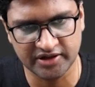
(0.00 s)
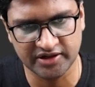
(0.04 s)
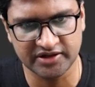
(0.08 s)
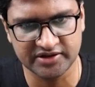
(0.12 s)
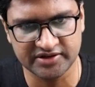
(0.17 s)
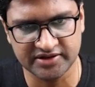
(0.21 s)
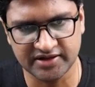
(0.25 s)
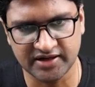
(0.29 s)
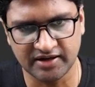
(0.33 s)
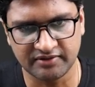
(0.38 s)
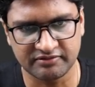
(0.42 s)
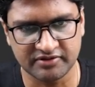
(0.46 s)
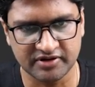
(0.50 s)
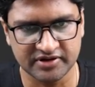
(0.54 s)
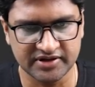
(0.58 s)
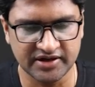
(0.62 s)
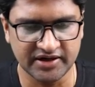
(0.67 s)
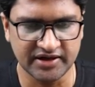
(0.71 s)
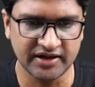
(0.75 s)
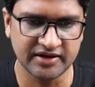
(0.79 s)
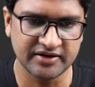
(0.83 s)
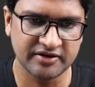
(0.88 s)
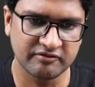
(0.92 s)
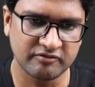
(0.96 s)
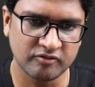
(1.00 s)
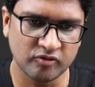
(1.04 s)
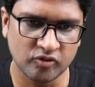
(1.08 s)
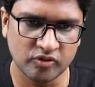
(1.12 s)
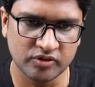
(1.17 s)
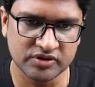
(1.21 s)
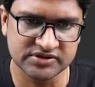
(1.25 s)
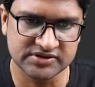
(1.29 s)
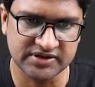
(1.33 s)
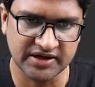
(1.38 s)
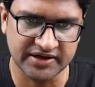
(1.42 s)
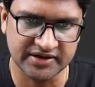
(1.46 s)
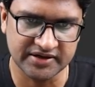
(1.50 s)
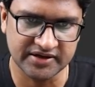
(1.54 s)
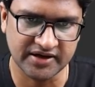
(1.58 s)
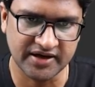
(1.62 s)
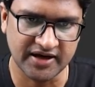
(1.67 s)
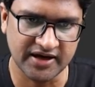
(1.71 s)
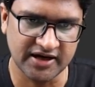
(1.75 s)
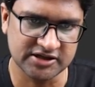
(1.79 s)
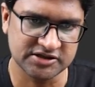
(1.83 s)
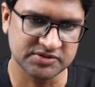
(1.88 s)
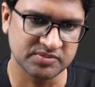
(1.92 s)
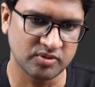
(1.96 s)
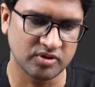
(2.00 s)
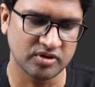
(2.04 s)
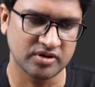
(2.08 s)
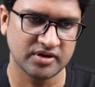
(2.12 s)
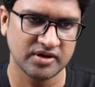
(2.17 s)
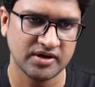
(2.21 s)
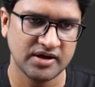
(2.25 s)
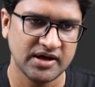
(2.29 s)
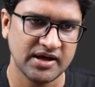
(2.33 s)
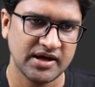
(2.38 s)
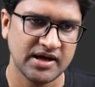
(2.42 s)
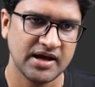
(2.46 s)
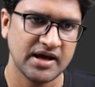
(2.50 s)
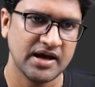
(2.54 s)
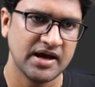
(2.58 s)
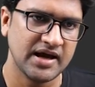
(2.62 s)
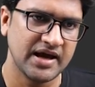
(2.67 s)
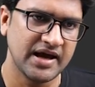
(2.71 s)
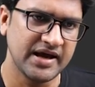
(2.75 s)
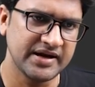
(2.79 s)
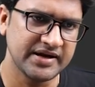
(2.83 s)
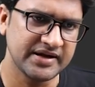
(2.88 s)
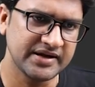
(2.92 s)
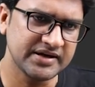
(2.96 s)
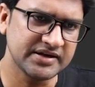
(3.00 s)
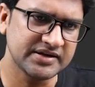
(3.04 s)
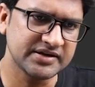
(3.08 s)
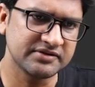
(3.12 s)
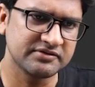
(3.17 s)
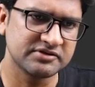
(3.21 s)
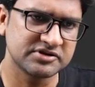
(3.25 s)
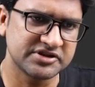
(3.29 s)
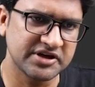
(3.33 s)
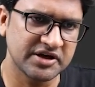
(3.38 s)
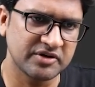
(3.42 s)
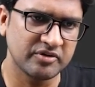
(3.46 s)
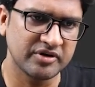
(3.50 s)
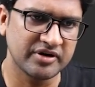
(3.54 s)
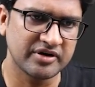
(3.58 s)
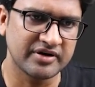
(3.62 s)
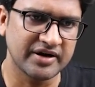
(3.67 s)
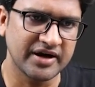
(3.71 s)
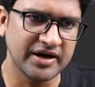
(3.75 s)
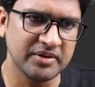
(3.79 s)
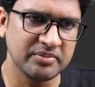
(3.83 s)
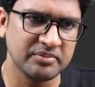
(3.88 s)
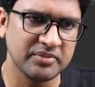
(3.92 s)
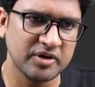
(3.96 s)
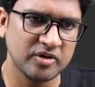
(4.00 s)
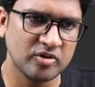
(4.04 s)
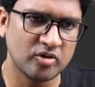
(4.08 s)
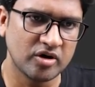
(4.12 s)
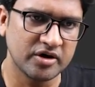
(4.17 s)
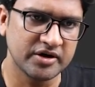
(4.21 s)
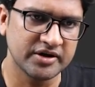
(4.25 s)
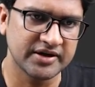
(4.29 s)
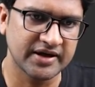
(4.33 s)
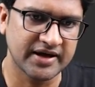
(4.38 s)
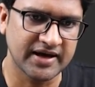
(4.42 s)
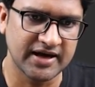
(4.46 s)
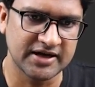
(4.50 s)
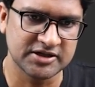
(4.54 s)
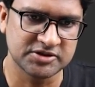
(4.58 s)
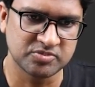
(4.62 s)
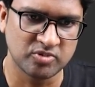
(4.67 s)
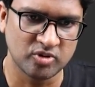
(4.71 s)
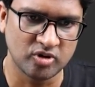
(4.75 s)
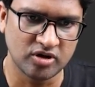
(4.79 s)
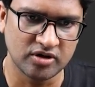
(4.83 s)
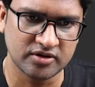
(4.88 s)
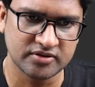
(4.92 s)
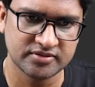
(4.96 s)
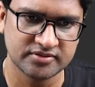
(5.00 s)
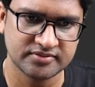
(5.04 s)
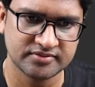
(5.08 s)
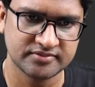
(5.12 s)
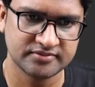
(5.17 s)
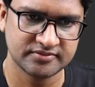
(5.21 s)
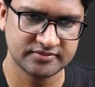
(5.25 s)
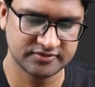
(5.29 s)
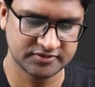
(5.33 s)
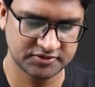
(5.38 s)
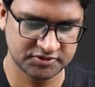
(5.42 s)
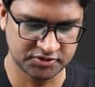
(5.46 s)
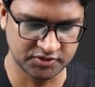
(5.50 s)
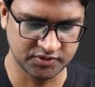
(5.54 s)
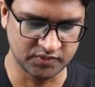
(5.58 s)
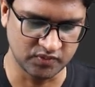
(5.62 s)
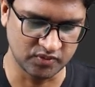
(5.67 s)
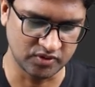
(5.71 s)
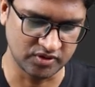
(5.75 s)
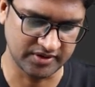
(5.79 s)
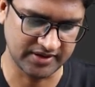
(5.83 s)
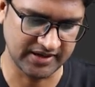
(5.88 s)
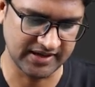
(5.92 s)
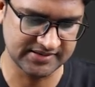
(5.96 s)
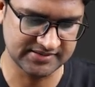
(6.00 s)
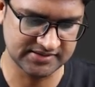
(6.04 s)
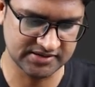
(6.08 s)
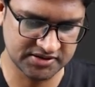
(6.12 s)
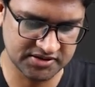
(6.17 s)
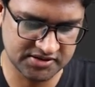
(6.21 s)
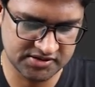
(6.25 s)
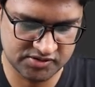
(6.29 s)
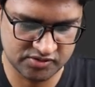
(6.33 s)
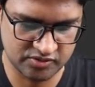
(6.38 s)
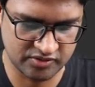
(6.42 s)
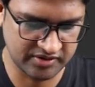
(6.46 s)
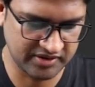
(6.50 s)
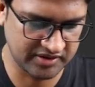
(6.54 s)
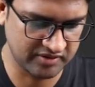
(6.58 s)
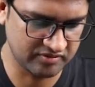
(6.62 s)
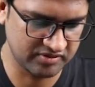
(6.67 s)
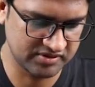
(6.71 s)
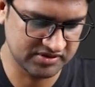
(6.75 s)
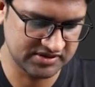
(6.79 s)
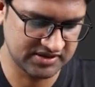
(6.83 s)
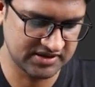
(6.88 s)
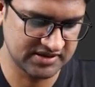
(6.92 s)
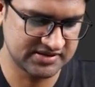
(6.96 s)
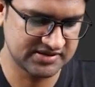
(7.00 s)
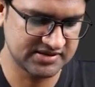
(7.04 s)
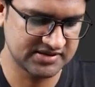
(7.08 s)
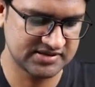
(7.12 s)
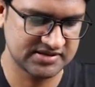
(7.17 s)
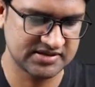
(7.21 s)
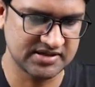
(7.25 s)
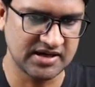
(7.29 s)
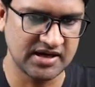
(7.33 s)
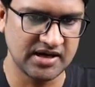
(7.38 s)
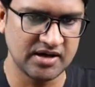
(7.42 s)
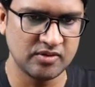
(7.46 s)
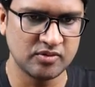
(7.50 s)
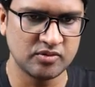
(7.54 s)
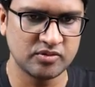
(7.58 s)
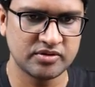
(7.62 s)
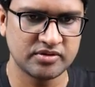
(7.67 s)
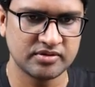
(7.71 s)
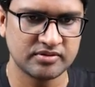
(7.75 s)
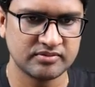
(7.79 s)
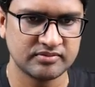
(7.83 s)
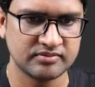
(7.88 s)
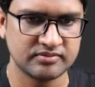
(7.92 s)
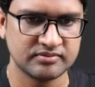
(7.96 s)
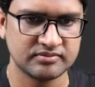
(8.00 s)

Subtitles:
Anything after that, and it will go inside the catch block. And anything which I go and write beyond the catch block should work as it is. So I go and say that sys out.